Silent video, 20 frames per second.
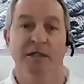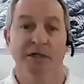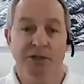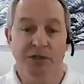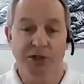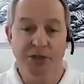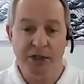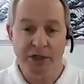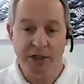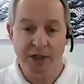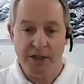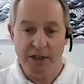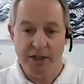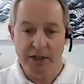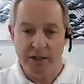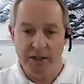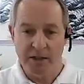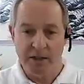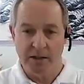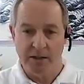
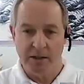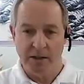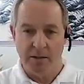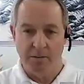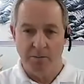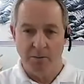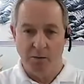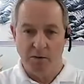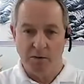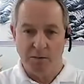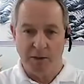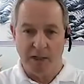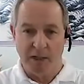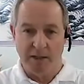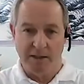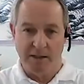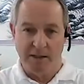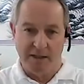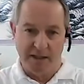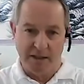Ji moves
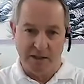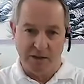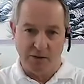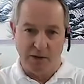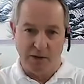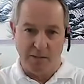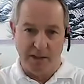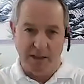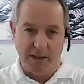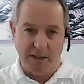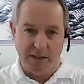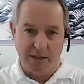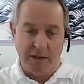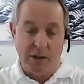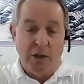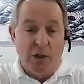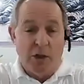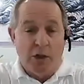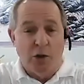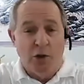blood to the extremities.
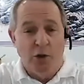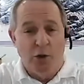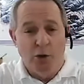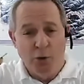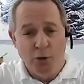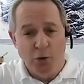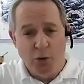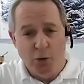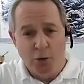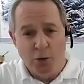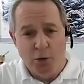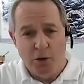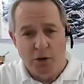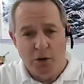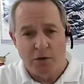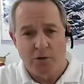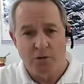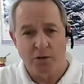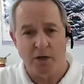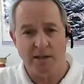Lu
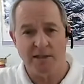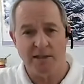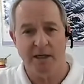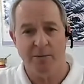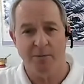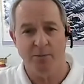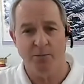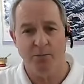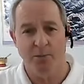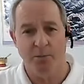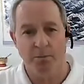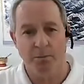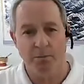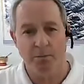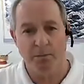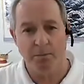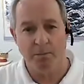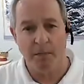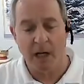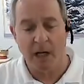draws that
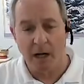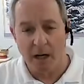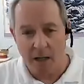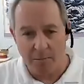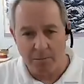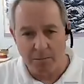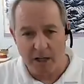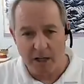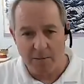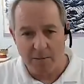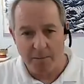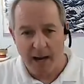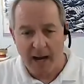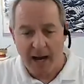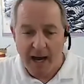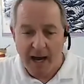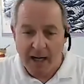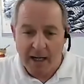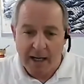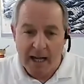uh, blood
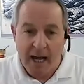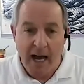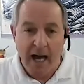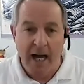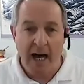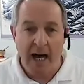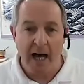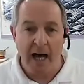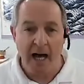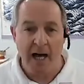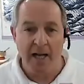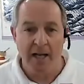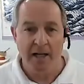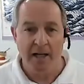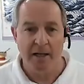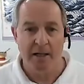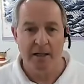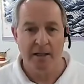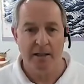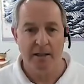back.
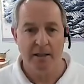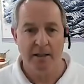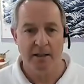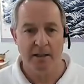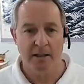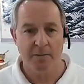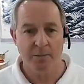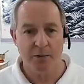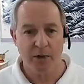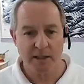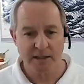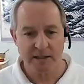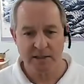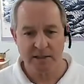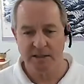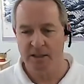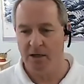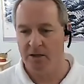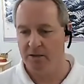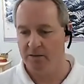An compresses
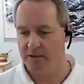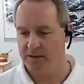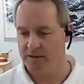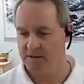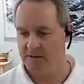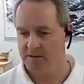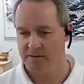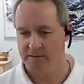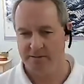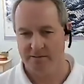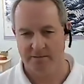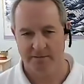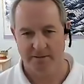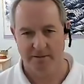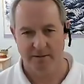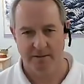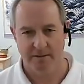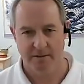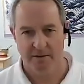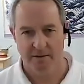the arteries.
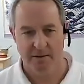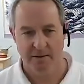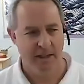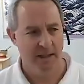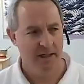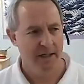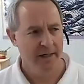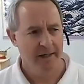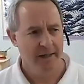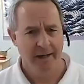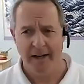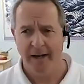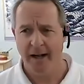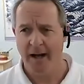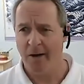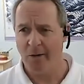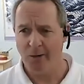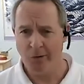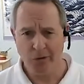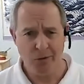And
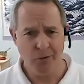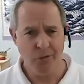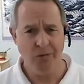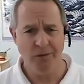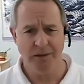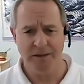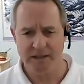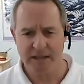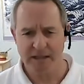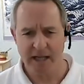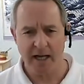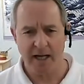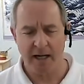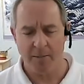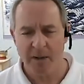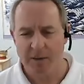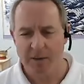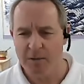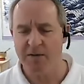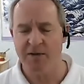how cool is that? I
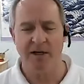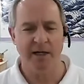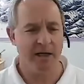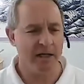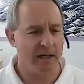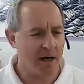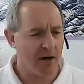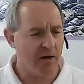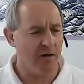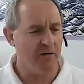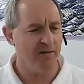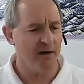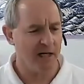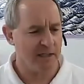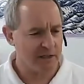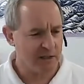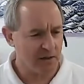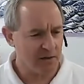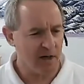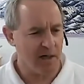mean, we think of
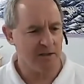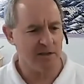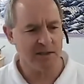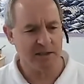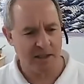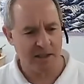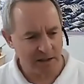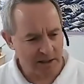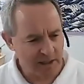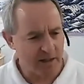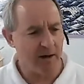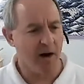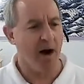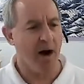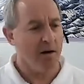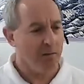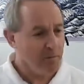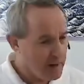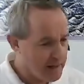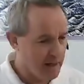cardiovascular exercise, we're getting our
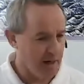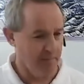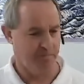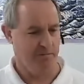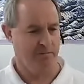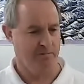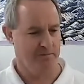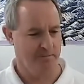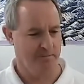heart rate up.